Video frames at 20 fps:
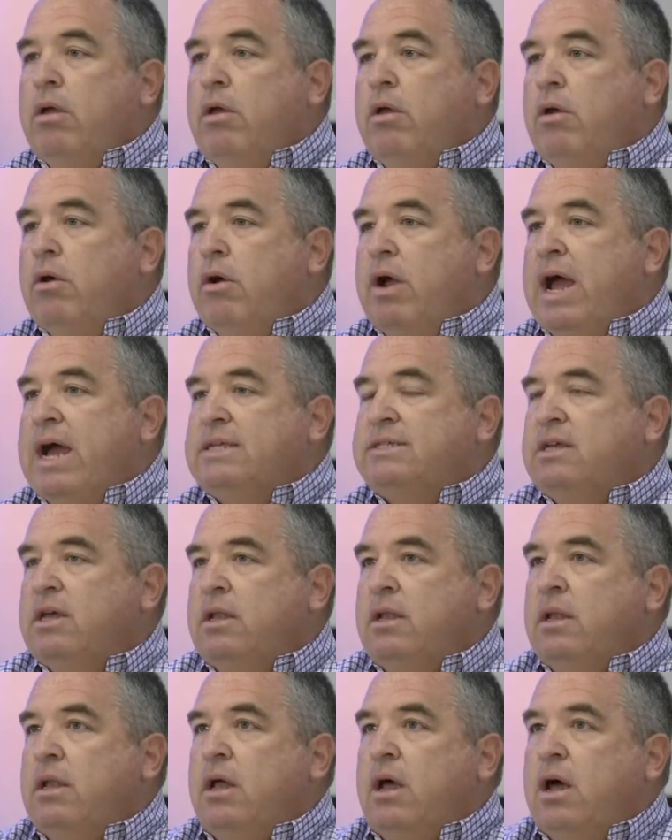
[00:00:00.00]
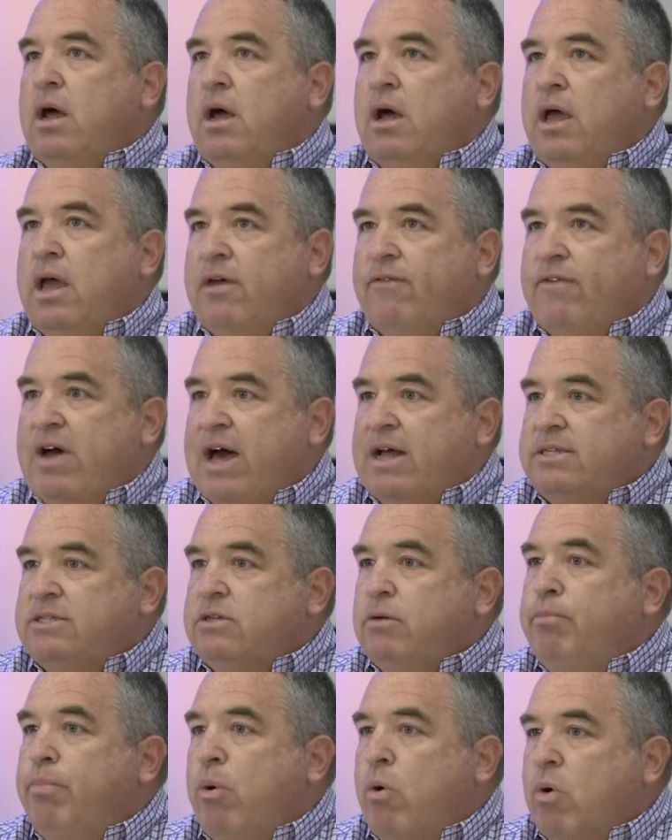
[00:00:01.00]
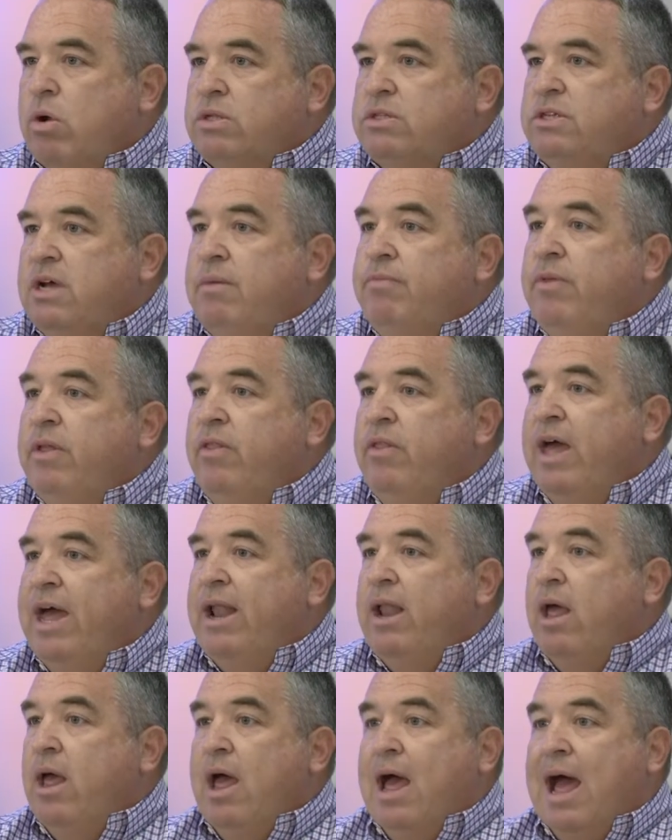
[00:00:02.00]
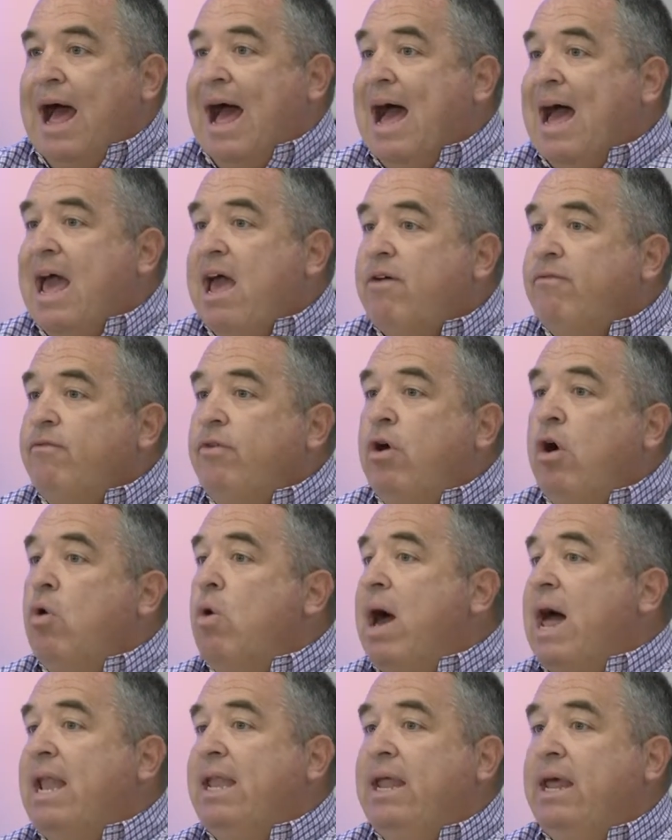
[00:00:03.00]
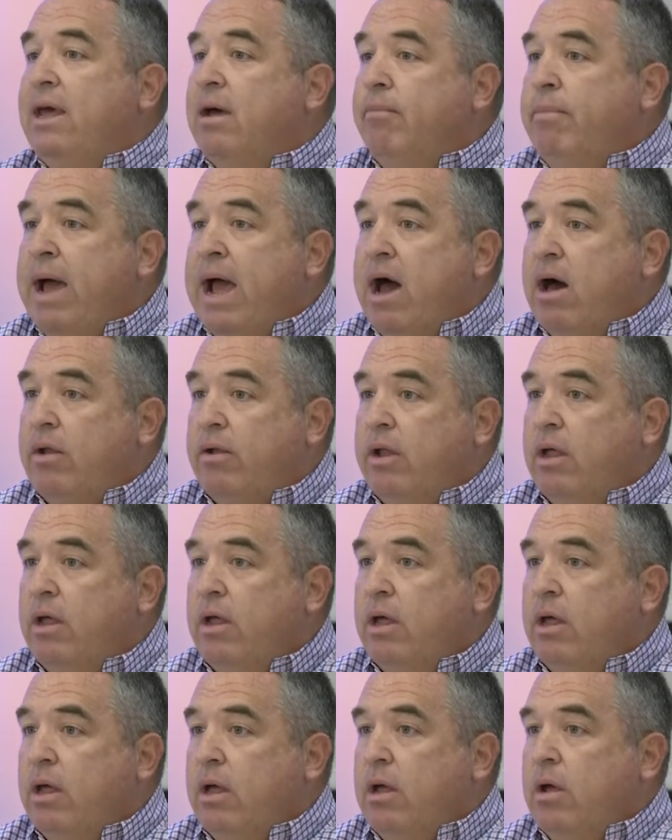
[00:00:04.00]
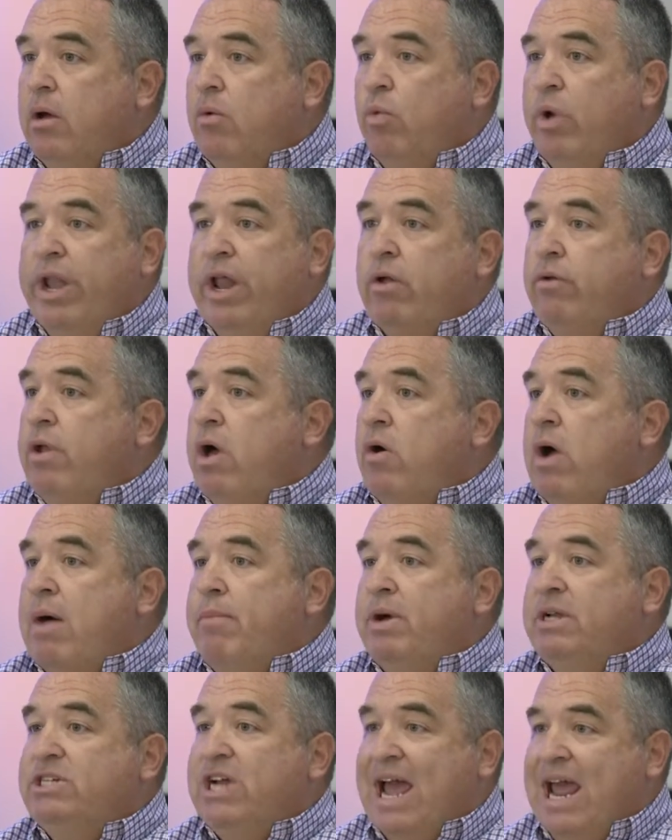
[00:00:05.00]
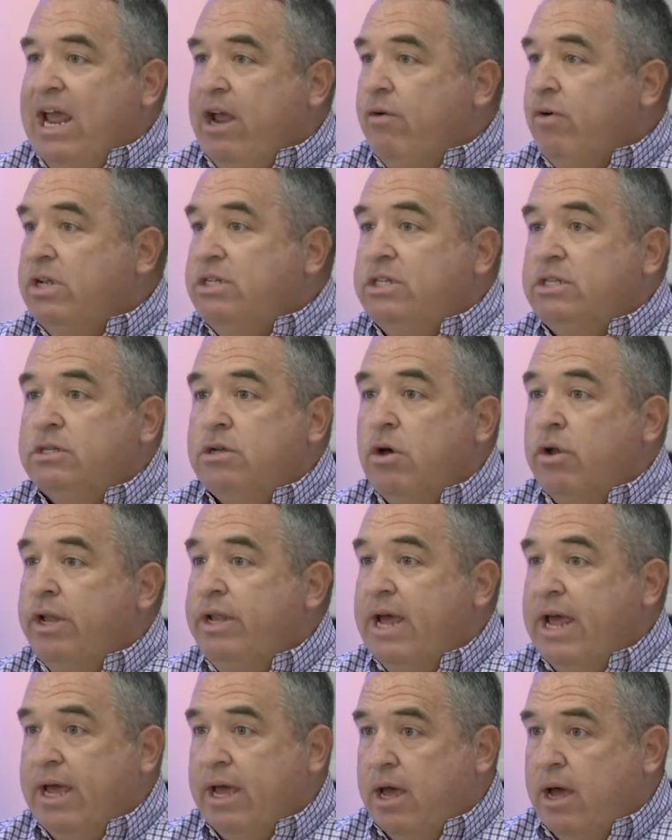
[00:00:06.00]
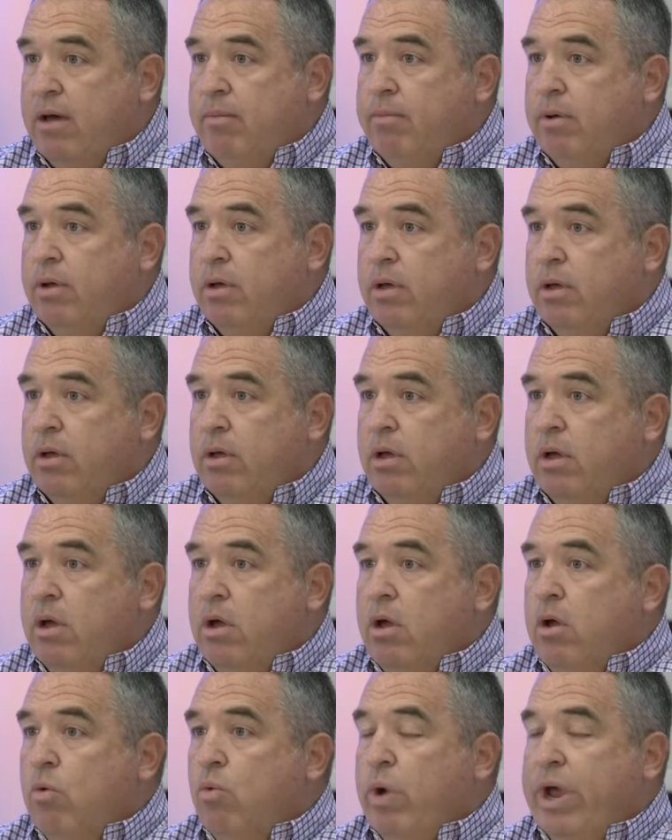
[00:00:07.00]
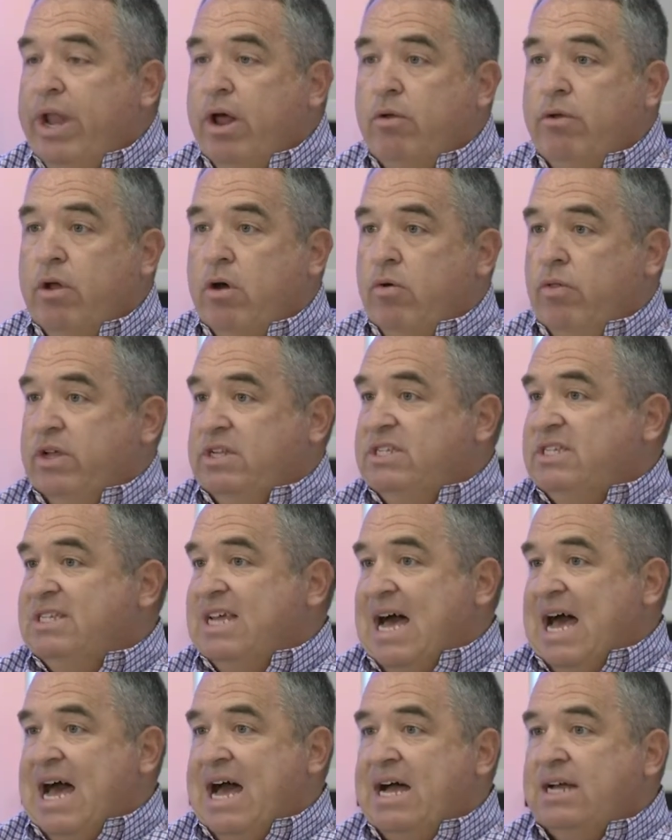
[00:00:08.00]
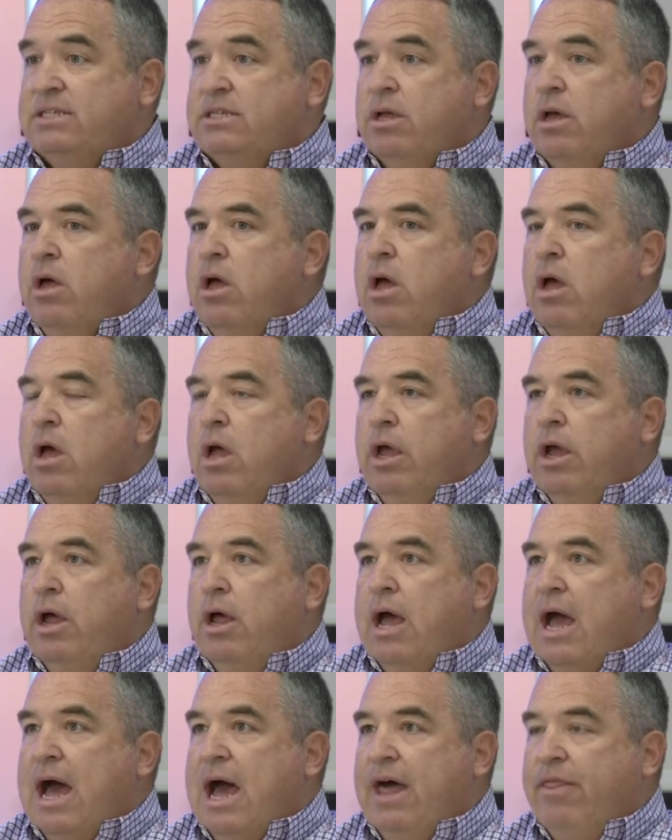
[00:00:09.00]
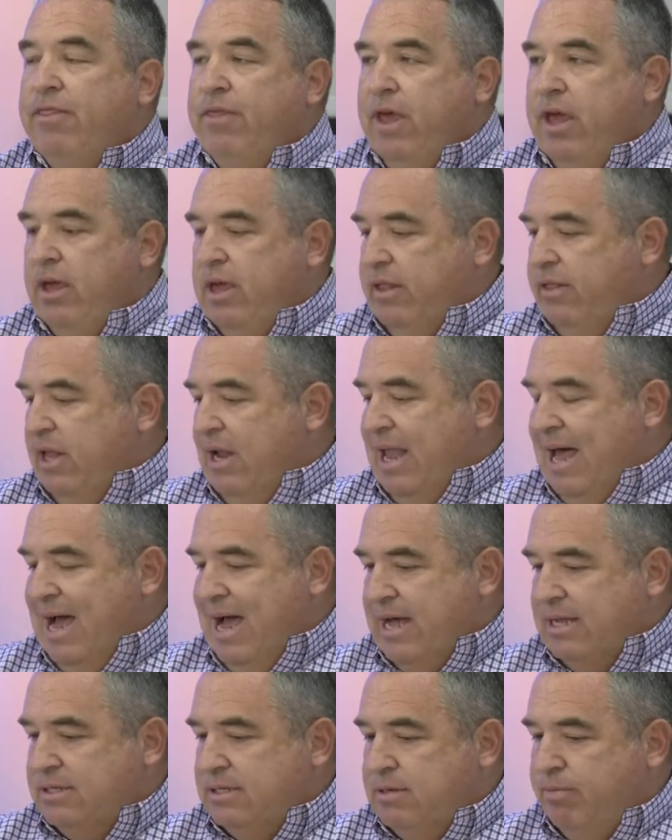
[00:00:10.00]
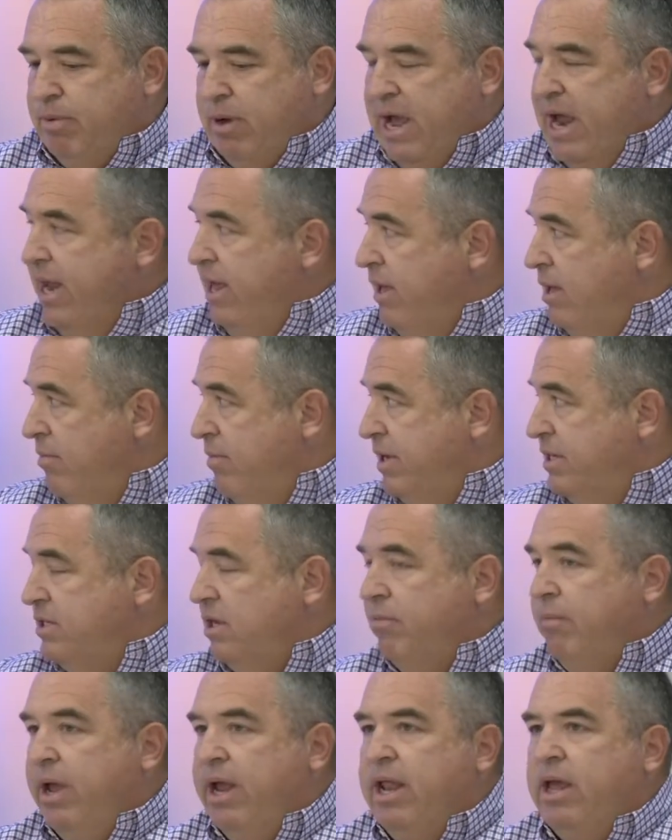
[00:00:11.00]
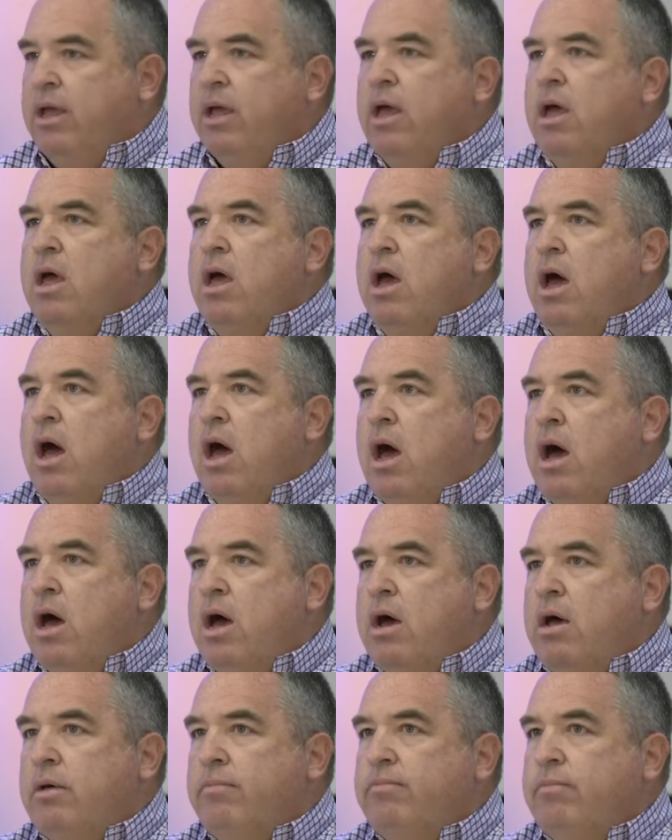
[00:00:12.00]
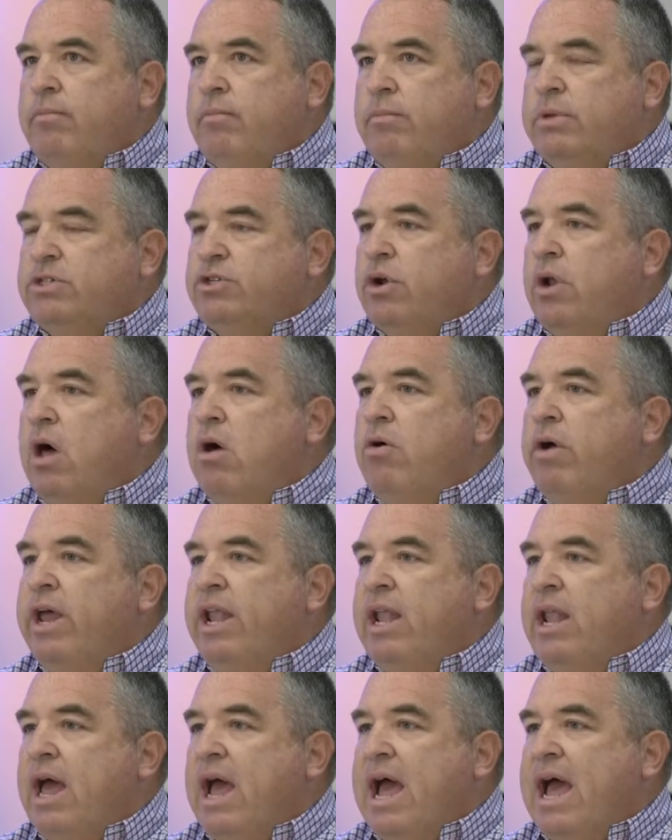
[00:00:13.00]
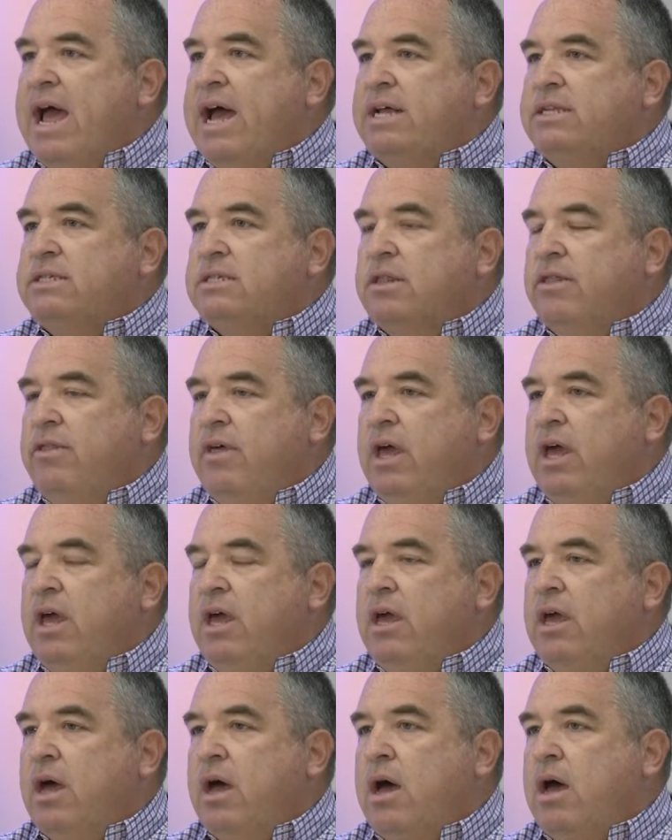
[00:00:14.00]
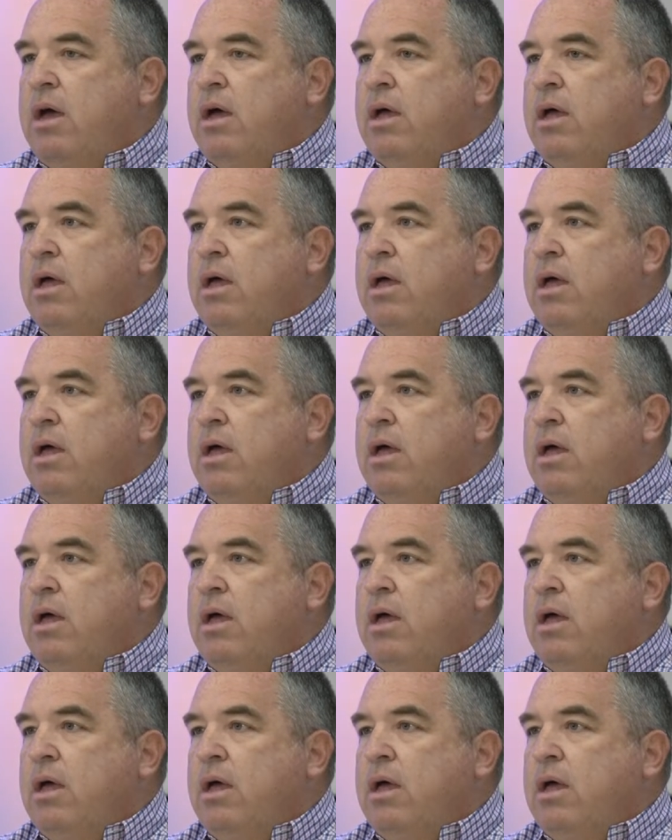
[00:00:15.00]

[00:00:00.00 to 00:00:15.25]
You're asking if I support something that I have no idea about. We don't know how much acreage it's going to take up. We don't know the size. I think at the last Planning Commission meeting, Mr. Logan asked the